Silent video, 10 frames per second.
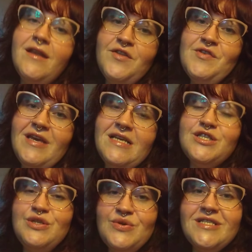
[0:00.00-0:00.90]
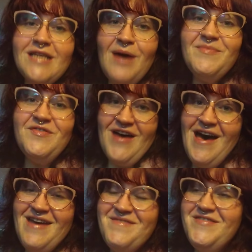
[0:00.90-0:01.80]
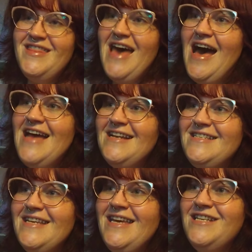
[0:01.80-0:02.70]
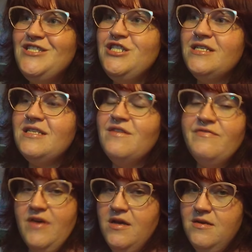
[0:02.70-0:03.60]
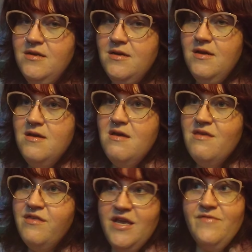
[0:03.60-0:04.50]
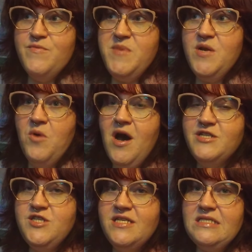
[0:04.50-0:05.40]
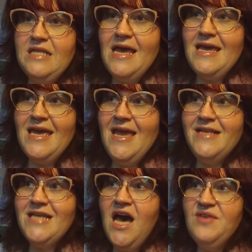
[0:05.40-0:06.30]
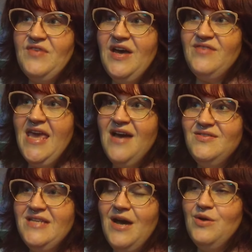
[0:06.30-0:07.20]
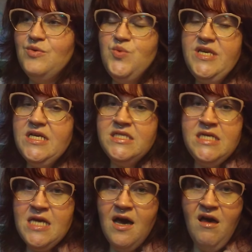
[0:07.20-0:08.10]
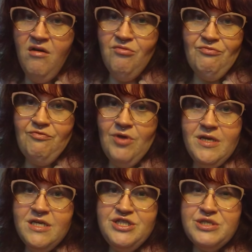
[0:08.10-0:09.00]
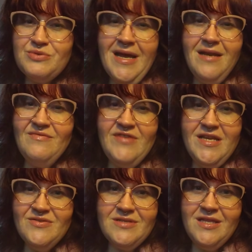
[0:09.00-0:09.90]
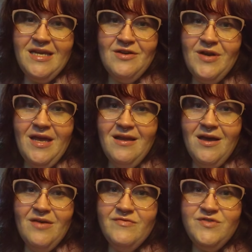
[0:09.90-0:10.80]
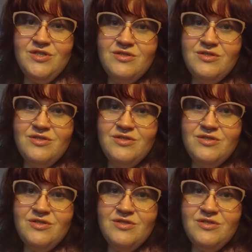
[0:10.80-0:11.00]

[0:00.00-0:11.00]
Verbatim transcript: another thing is Nuke's top five. That is just a fun thing for me to watch. It's like a top five countdown weekly of just random videos on the internet of